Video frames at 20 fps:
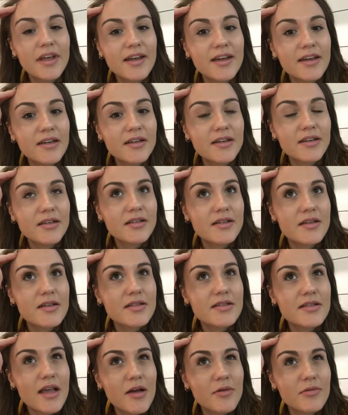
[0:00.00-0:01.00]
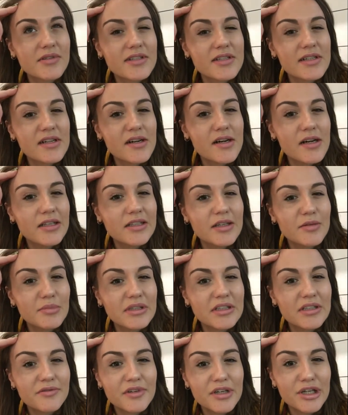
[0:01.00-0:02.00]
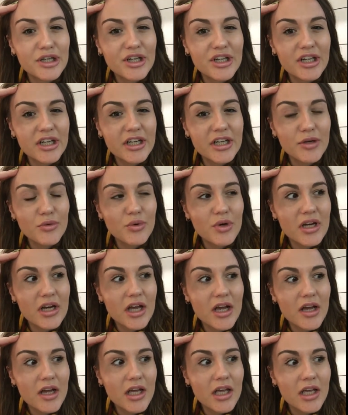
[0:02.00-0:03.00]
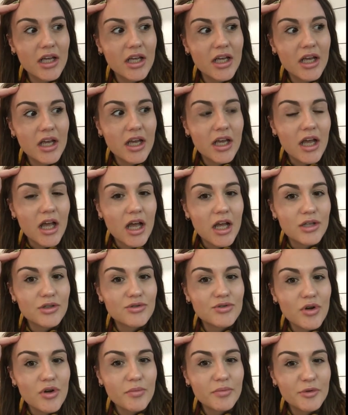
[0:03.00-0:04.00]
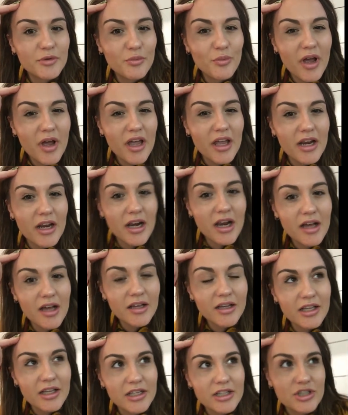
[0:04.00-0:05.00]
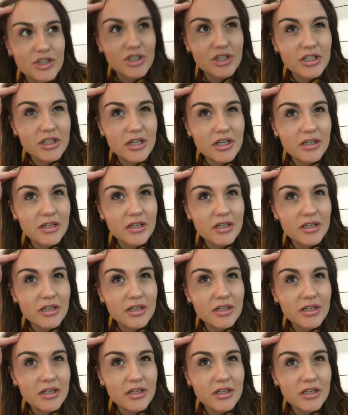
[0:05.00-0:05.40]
because I was in a little bit of a hurry when I dropped my luggage.